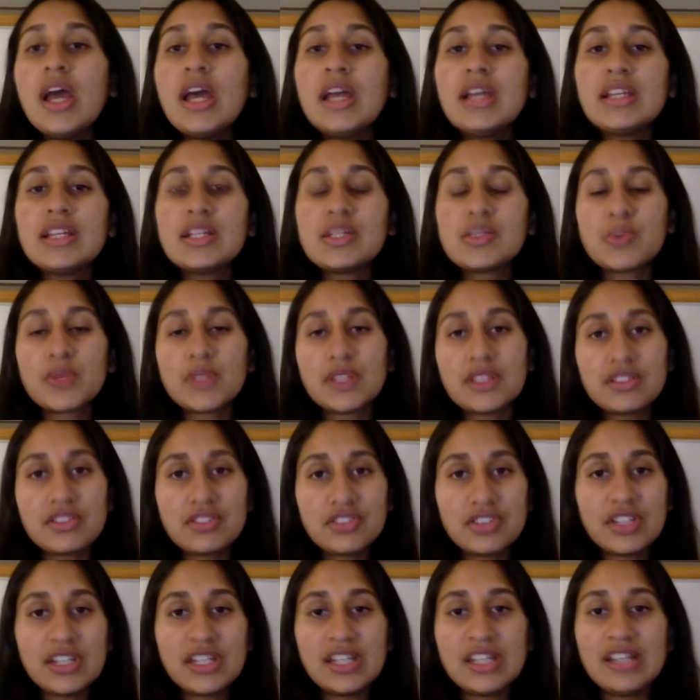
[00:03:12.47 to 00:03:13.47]
These were the
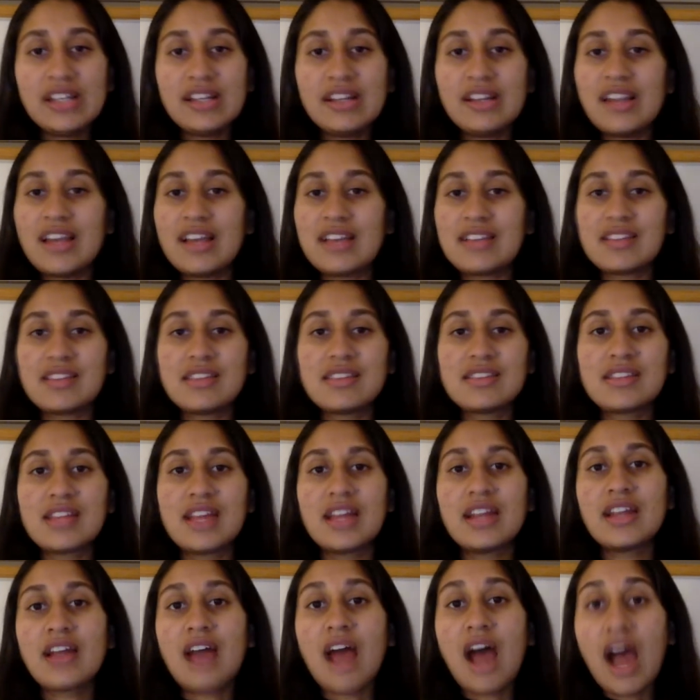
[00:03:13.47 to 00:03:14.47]
three lessons
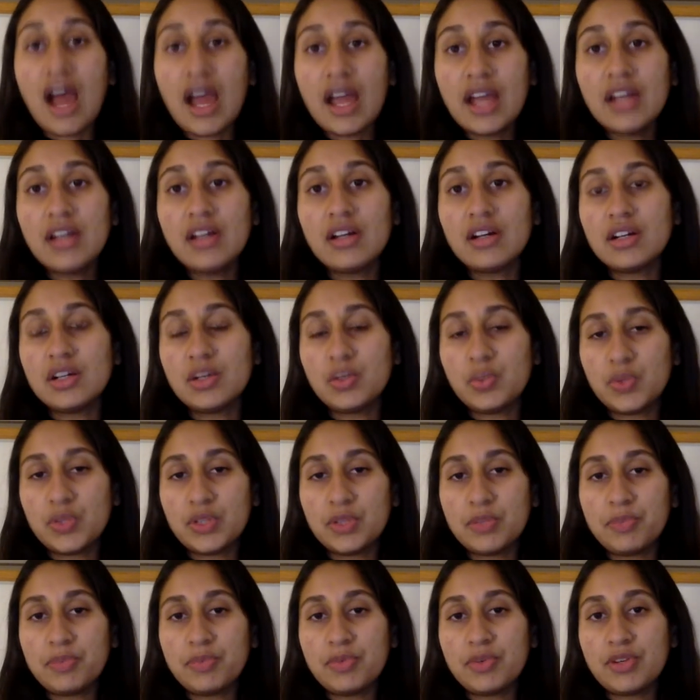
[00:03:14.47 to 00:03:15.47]
that I learned with the